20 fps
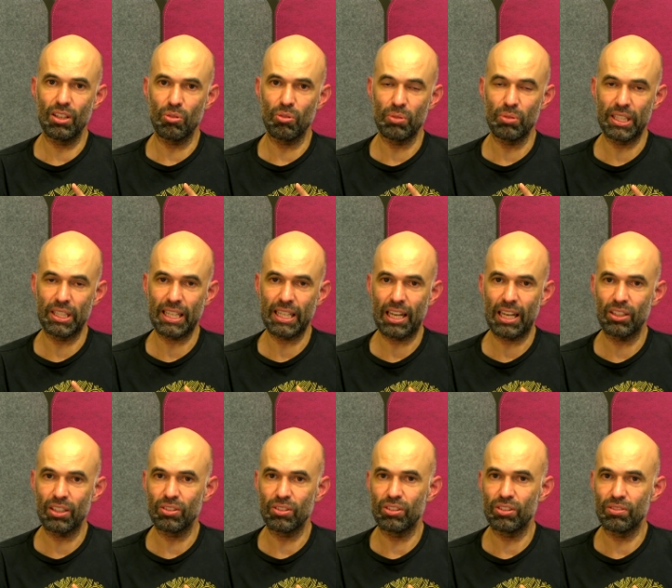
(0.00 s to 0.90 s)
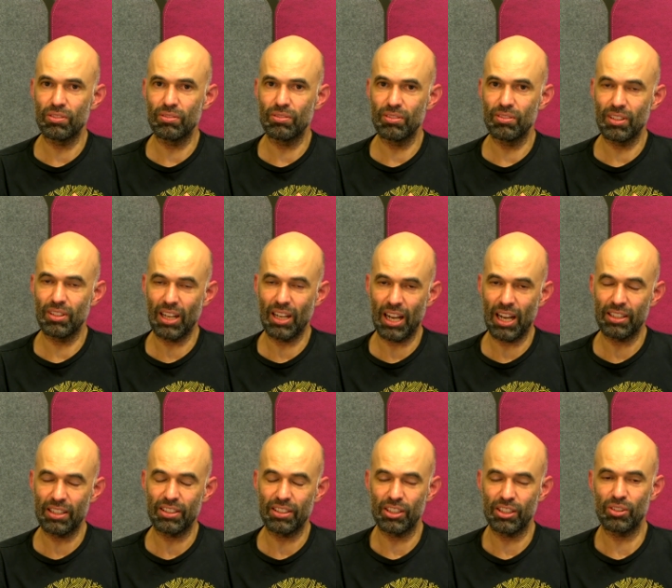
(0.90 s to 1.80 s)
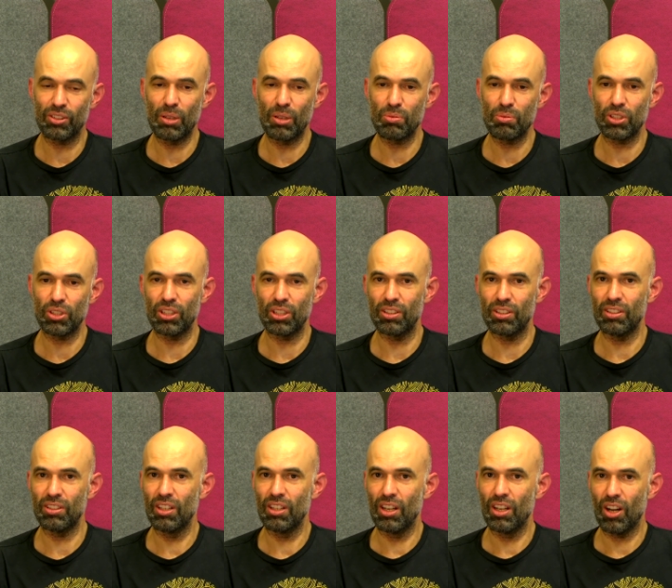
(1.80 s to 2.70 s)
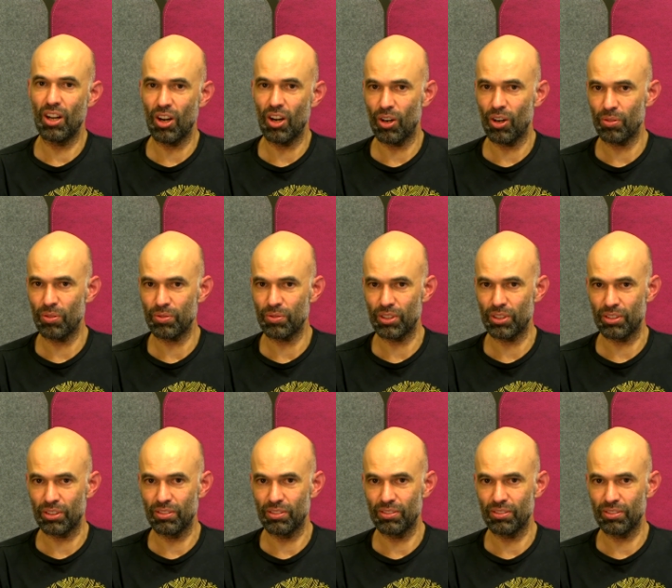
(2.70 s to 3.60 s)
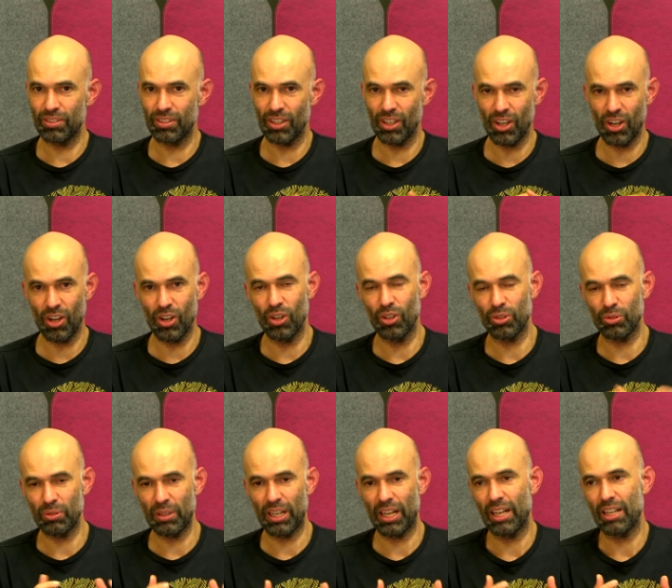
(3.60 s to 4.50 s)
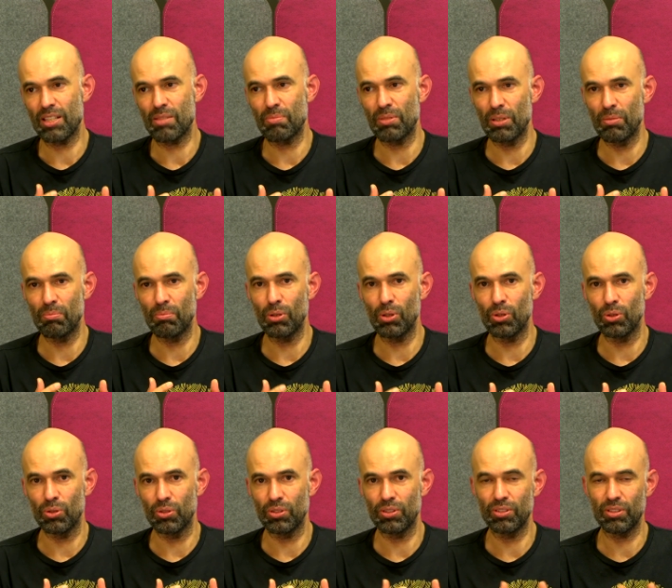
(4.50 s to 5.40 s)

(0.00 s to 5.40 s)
we cannot add encryption after the hardware has been bought.